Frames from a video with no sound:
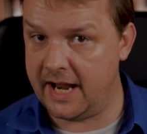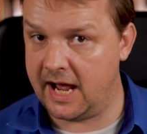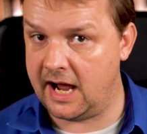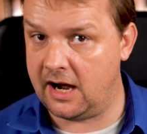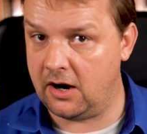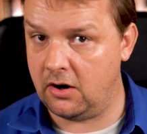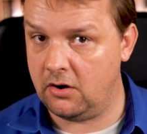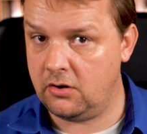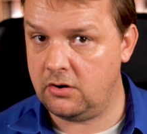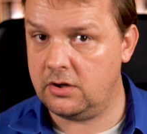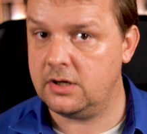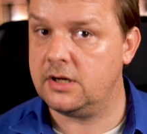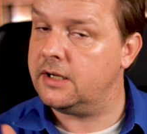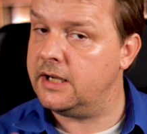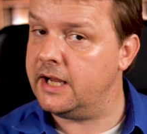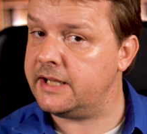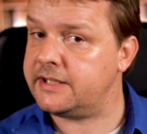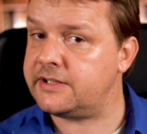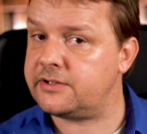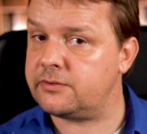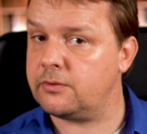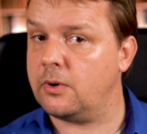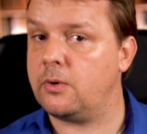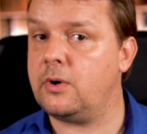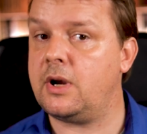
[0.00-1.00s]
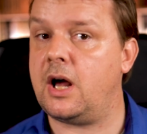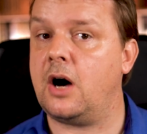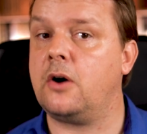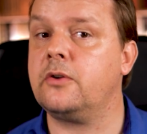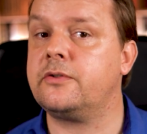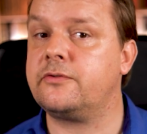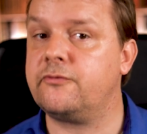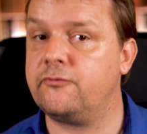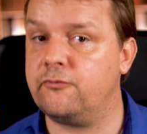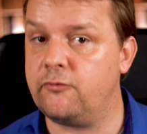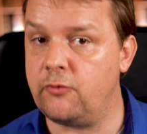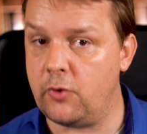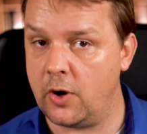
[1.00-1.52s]
Now let's roll
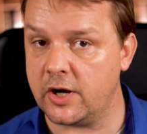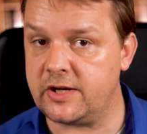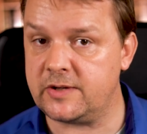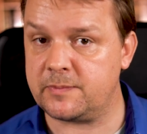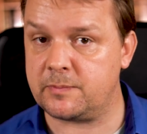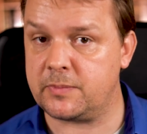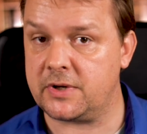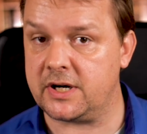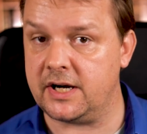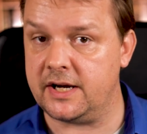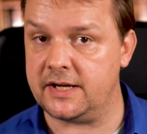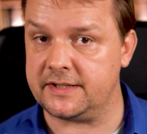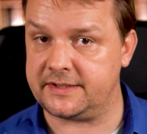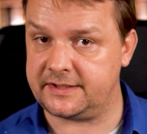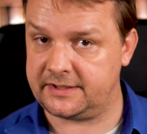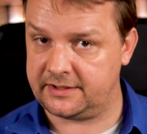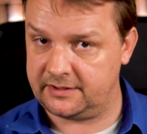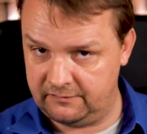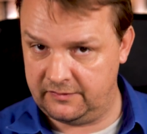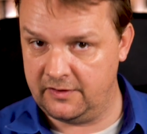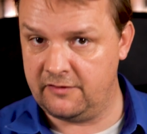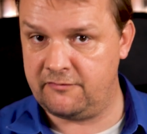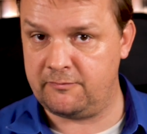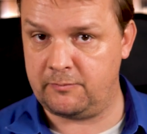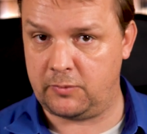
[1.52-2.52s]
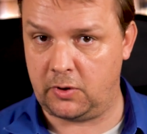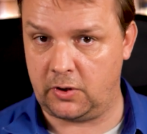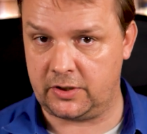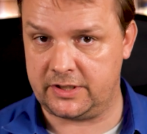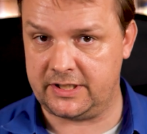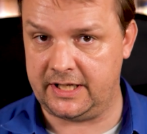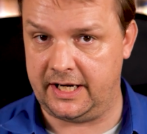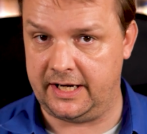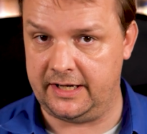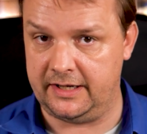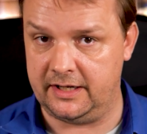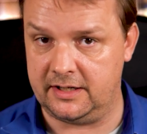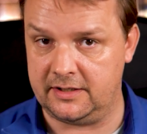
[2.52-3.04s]
out WordPress with
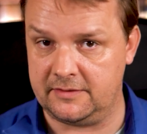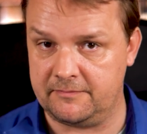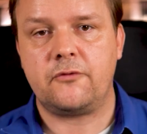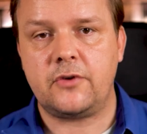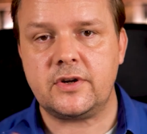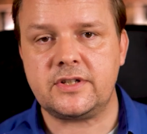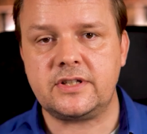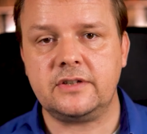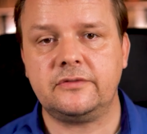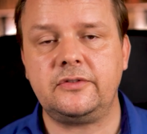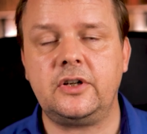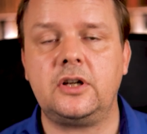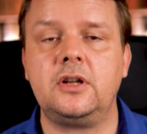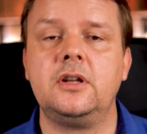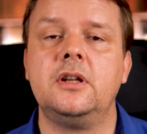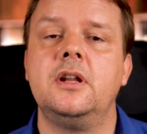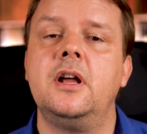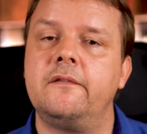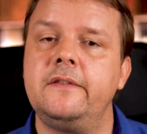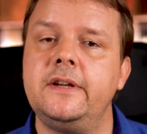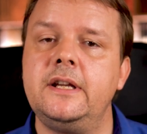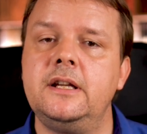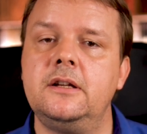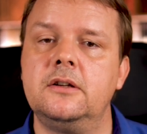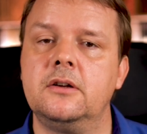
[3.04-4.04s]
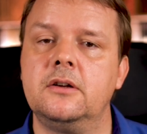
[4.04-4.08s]
Portainer. First of all, we